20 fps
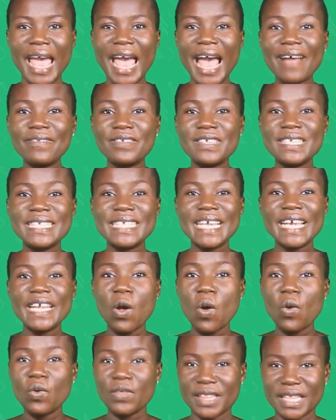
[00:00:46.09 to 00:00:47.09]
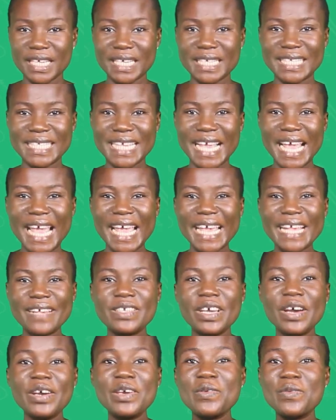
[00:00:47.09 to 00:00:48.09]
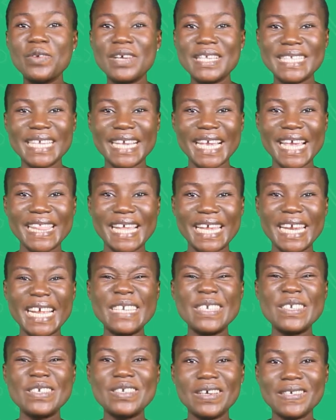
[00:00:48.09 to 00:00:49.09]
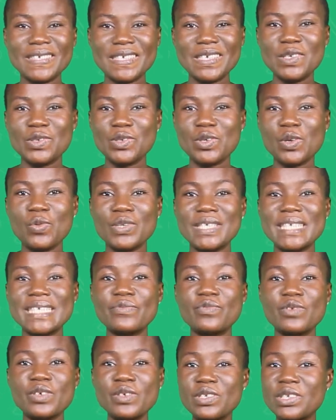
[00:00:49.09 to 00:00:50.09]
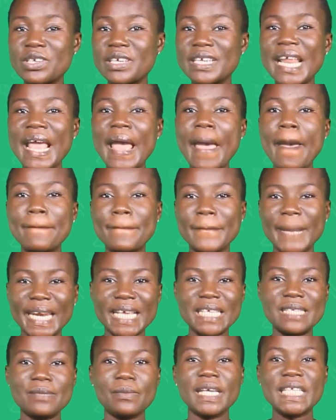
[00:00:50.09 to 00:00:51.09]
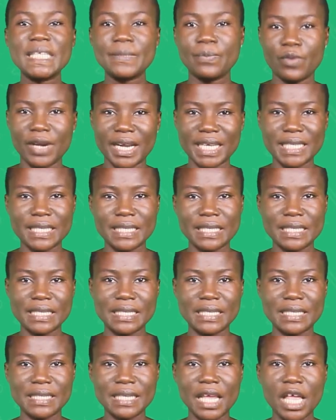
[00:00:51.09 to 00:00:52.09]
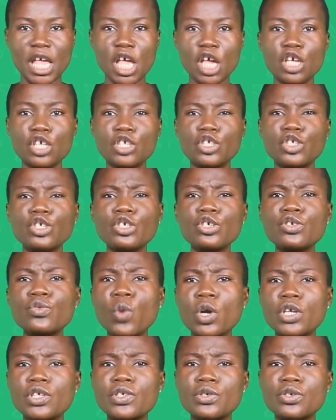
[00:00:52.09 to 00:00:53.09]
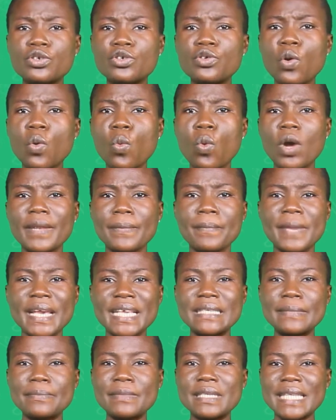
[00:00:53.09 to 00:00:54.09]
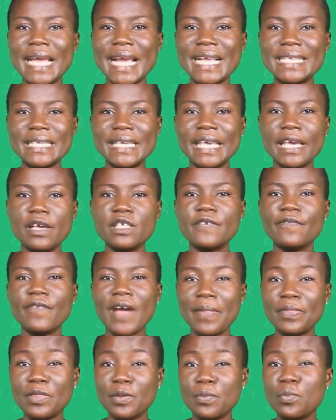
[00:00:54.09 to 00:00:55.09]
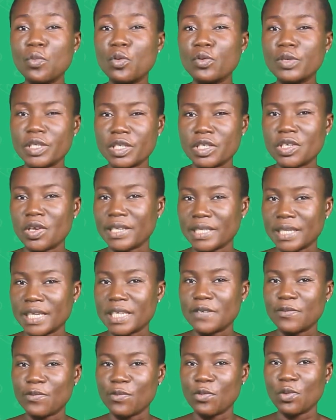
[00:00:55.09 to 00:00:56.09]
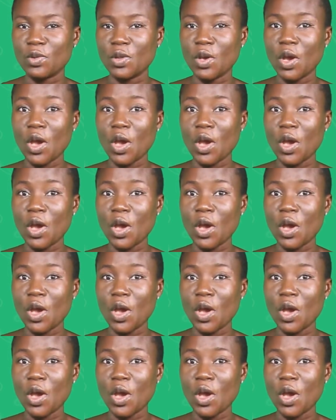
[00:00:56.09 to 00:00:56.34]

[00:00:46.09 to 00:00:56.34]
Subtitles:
After saying all this, he'll tell you once again that he doesn't joke with his routine management practices. Do you want to know what makes Mr. Ezekiel's farm the most successful?